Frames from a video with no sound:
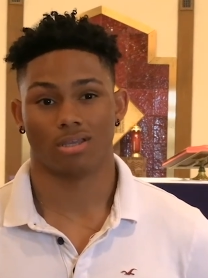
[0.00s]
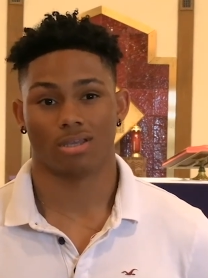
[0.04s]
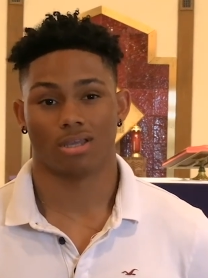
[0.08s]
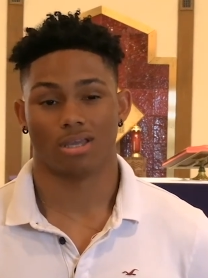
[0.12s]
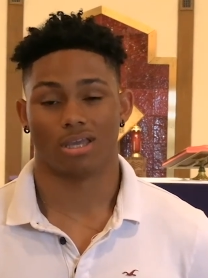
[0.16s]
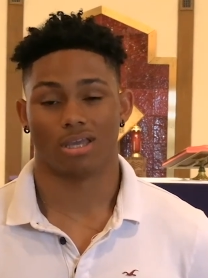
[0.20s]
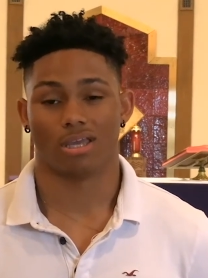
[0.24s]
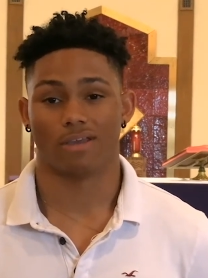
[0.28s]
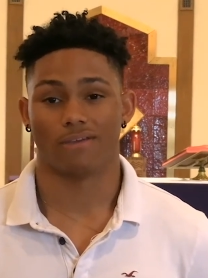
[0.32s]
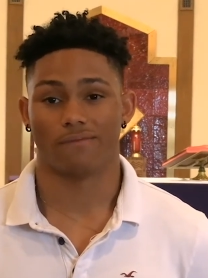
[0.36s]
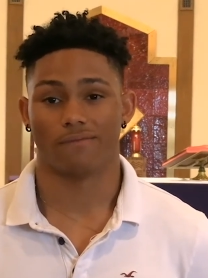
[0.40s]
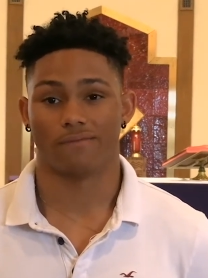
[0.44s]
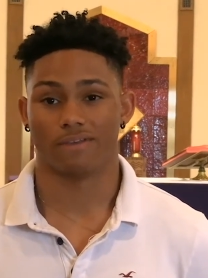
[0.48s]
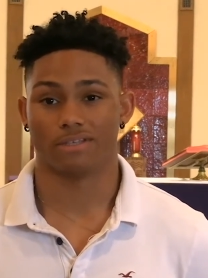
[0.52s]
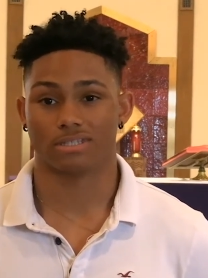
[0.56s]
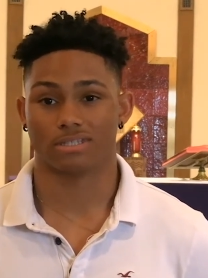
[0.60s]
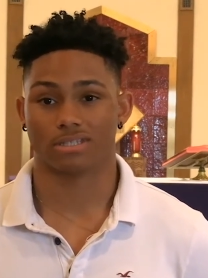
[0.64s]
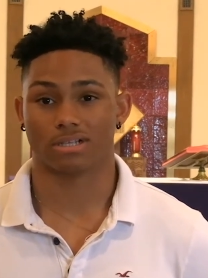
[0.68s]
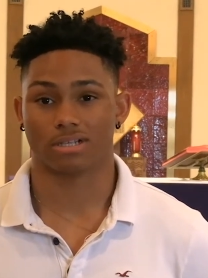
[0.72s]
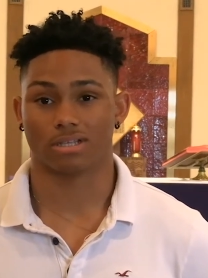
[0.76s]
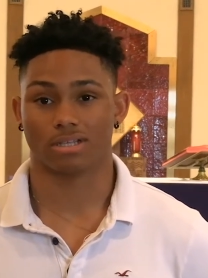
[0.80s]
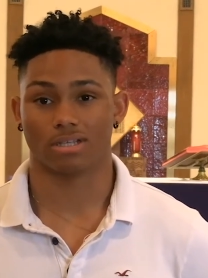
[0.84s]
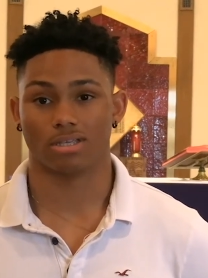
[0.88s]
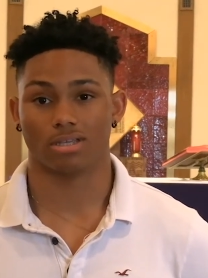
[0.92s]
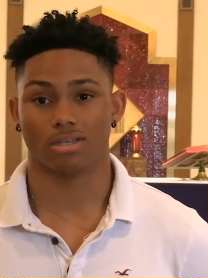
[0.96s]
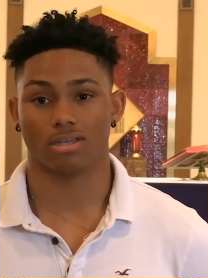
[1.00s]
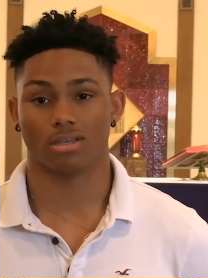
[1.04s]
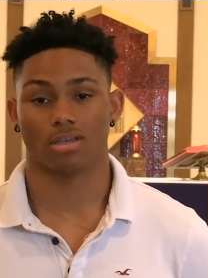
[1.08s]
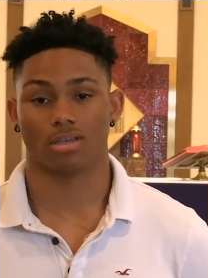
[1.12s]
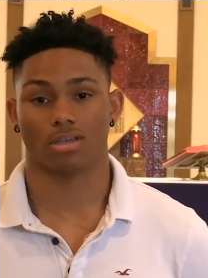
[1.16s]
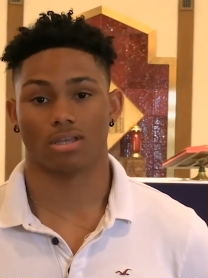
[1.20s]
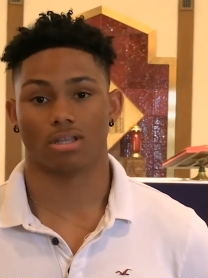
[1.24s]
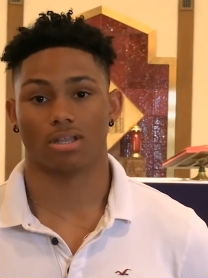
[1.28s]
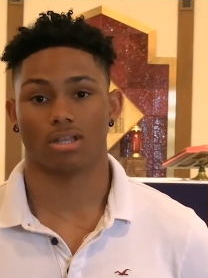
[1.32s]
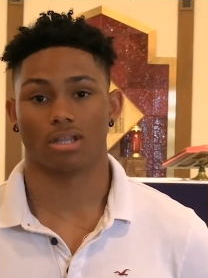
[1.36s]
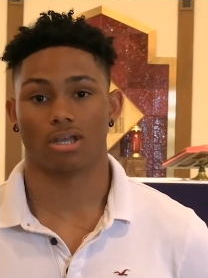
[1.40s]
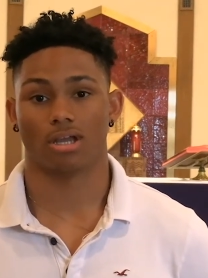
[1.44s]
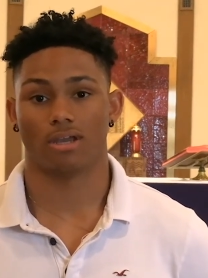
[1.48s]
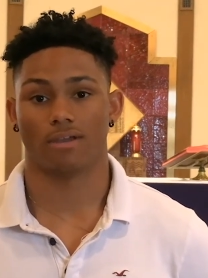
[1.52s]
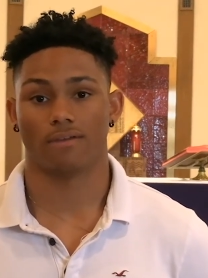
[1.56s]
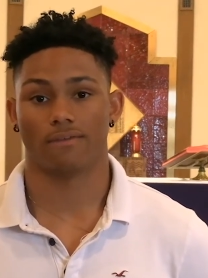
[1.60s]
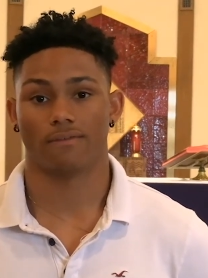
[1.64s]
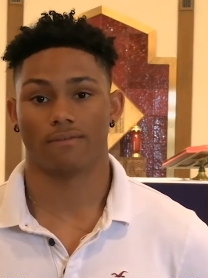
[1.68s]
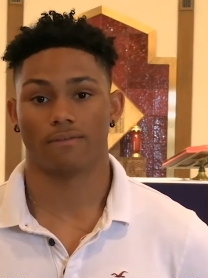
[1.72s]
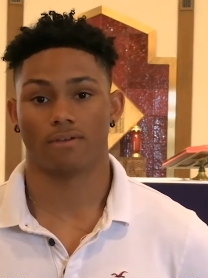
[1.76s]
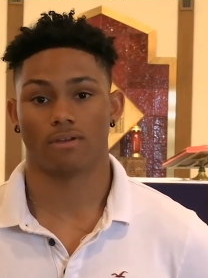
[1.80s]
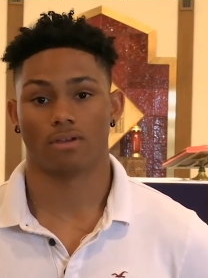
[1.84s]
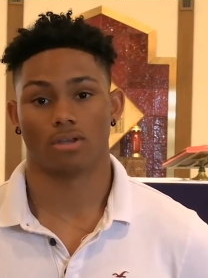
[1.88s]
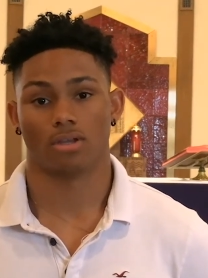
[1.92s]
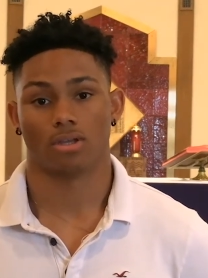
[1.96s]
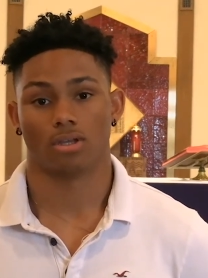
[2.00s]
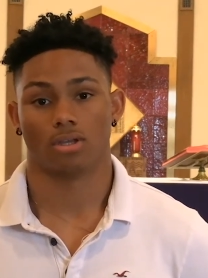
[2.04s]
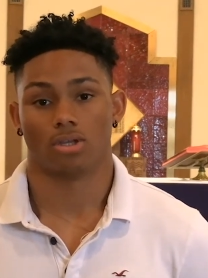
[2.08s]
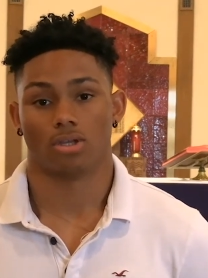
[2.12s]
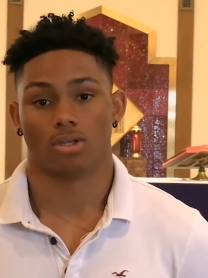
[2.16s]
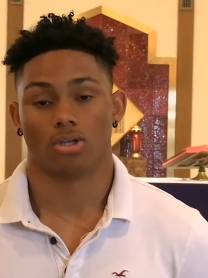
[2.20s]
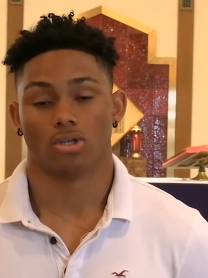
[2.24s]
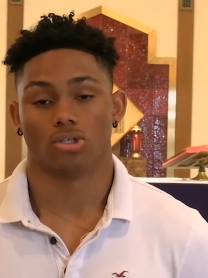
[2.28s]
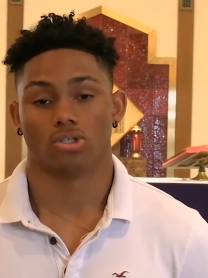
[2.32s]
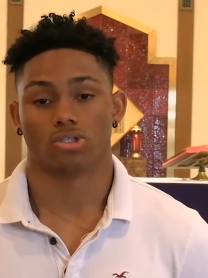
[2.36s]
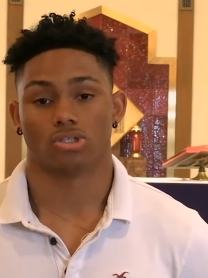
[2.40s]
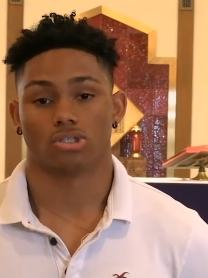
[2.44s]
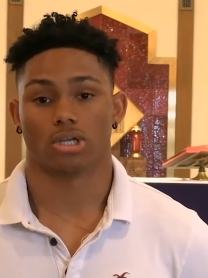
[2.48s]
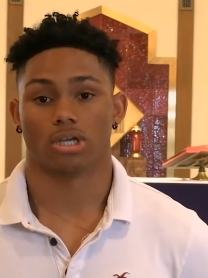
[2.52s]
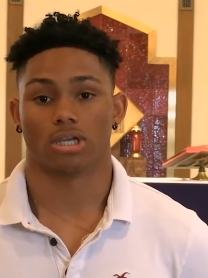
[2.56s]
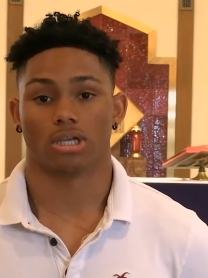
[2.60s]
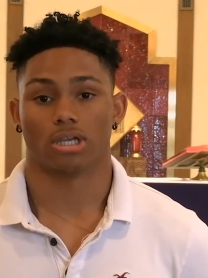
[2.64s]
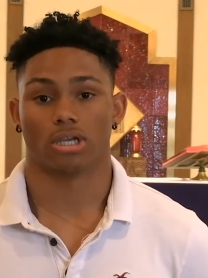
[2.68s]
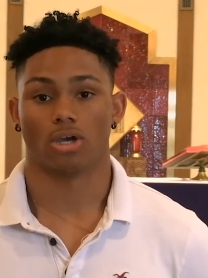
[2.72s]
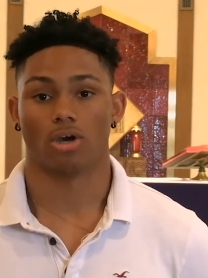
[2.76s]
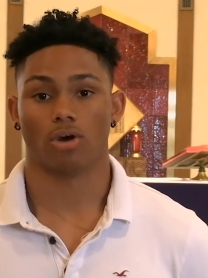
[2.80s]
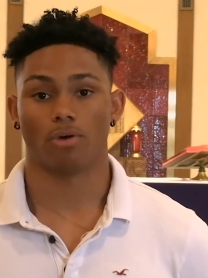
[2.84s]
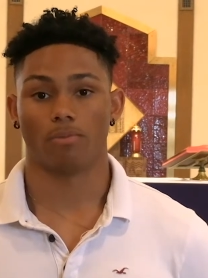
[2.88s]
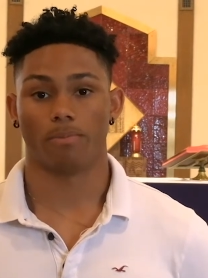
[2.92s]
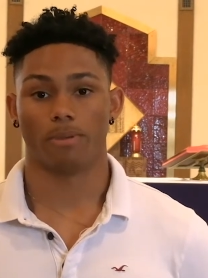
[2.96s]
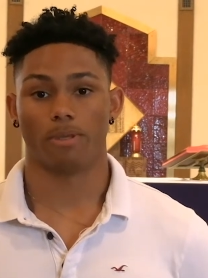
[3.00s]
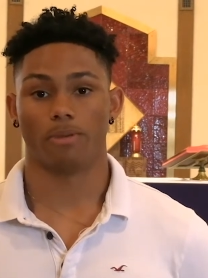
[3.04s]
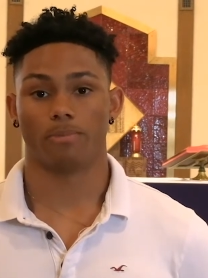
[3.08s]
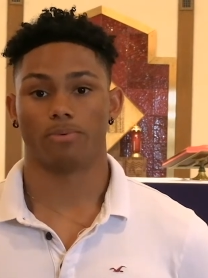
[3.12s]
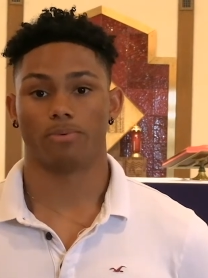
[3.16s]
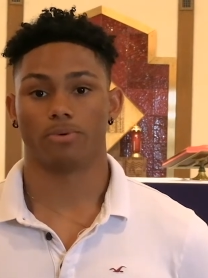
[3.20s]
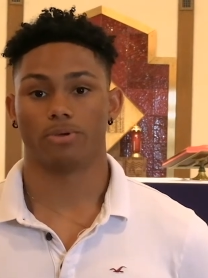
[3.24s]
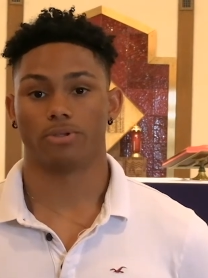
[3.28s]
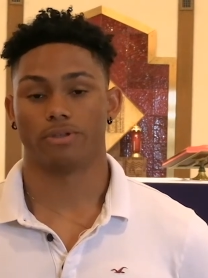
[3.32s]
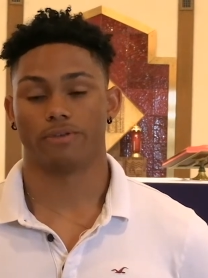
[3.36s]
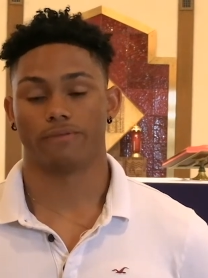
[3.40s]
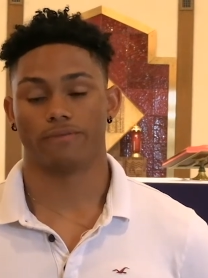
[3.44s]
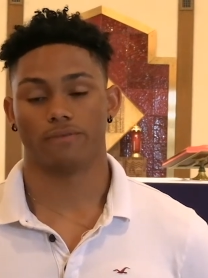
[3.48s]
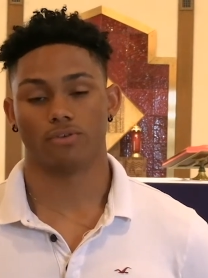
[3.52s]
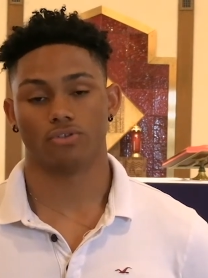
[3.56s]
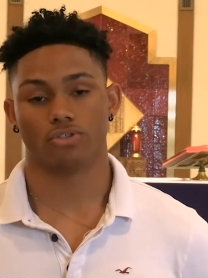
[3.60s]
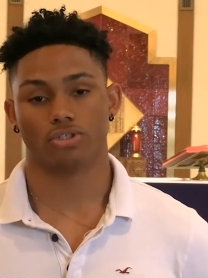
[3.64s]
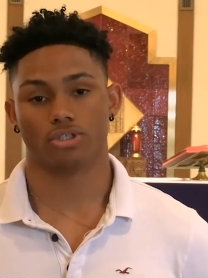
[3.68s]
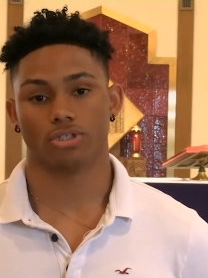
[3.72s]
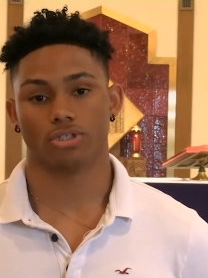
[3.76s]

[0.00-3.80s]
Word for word: and physically in life so I can help people in the future.